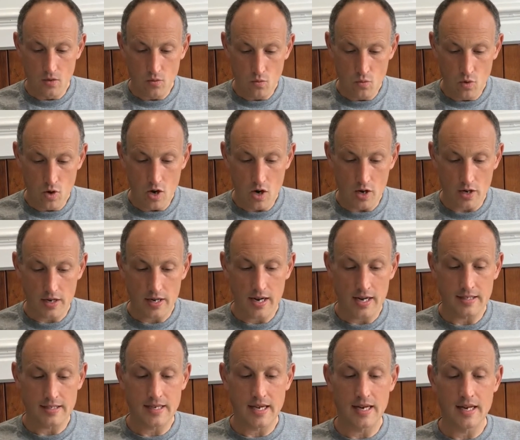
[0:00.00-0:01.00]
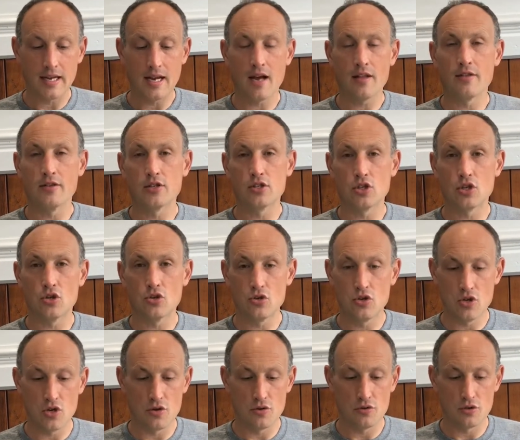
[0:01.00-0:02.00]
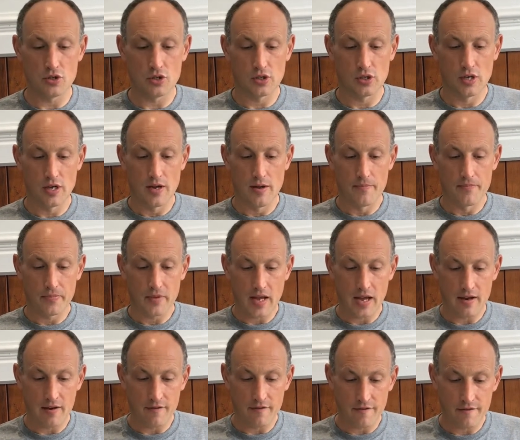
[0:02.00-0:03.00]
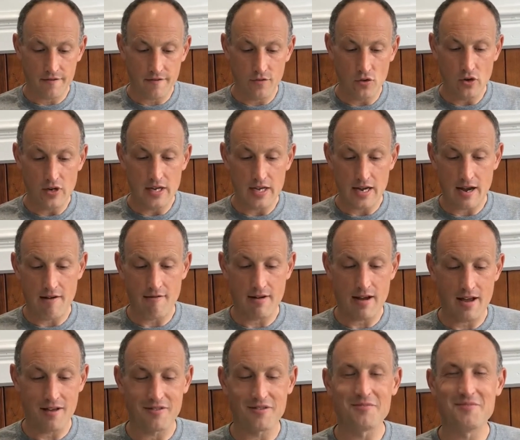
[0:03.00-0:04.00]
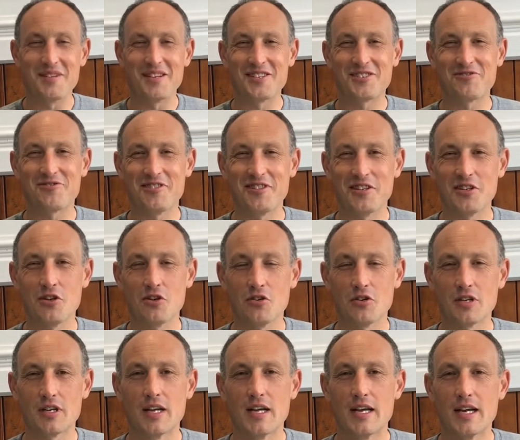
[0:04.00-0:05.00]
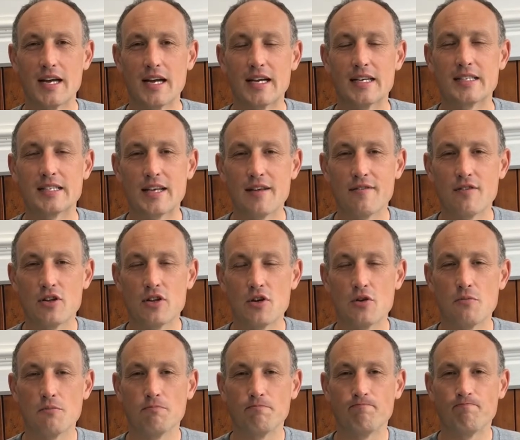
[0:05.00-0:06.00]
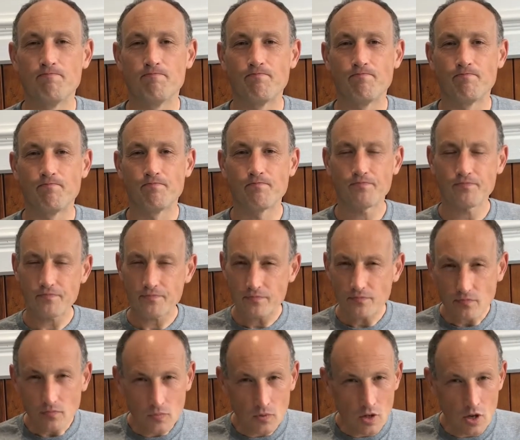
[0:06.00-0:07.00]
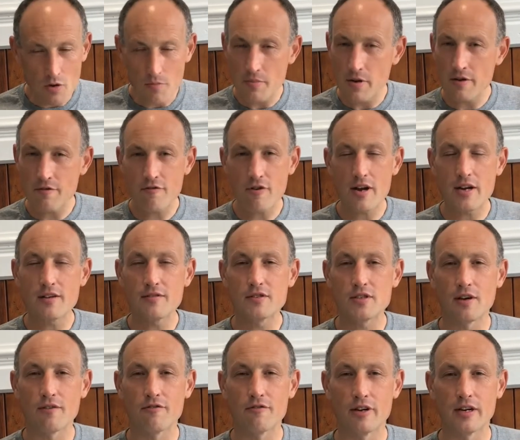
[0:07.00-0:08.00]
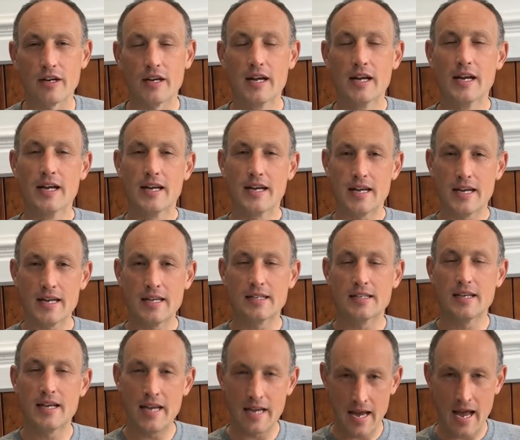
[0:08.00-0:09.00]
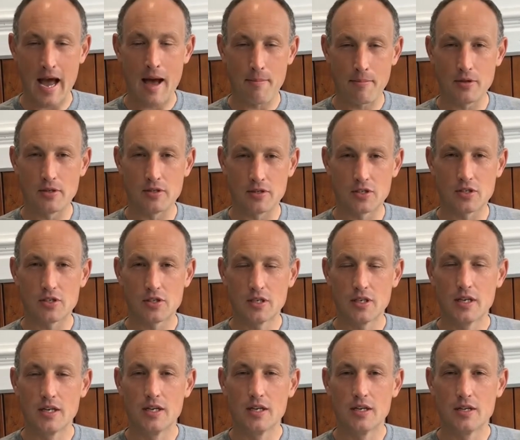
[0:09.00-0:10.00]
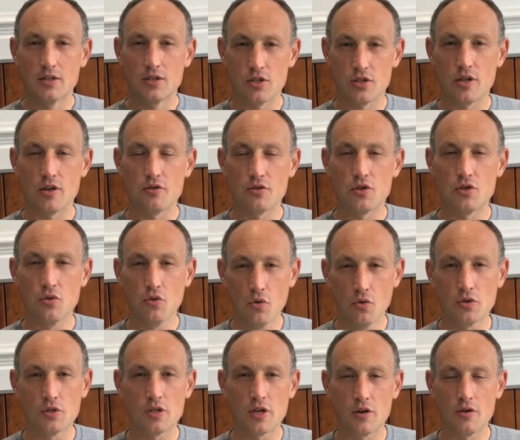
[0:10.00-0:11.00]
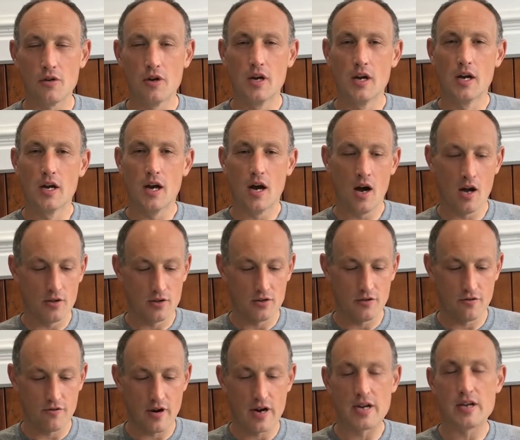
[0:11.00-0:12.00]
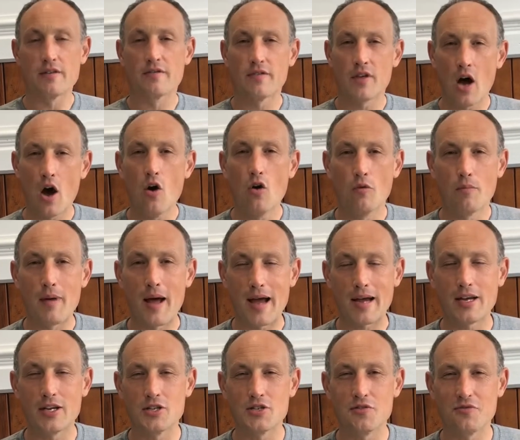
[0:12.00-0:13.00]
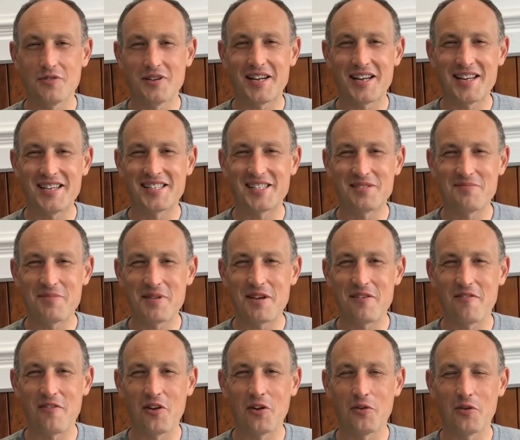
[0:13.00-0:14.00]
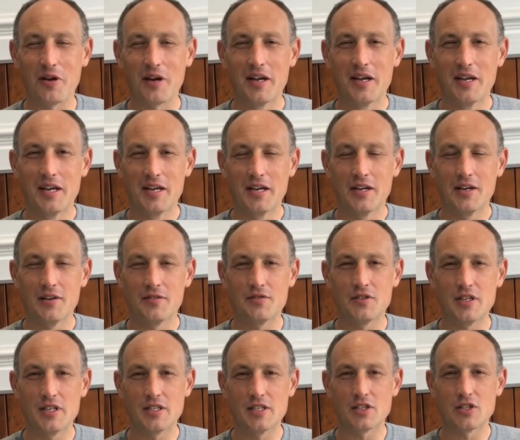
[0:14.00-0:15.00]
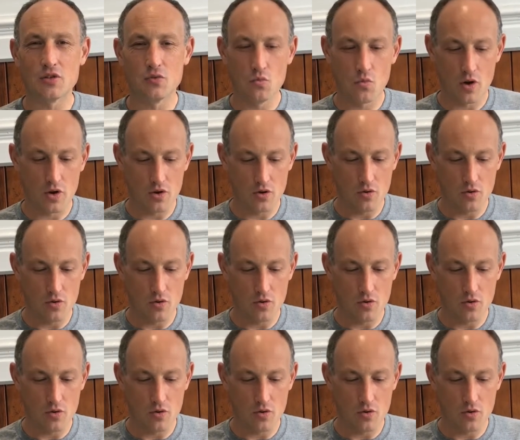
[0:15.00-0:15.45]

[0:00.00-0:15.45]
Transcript: Work at telling others the good news and fully carry out the ministry that God has given you. Don't be afraid of suffering. It, it happens to those who also aren't afraid of the whole package of what it is to be a follower of Jesus and one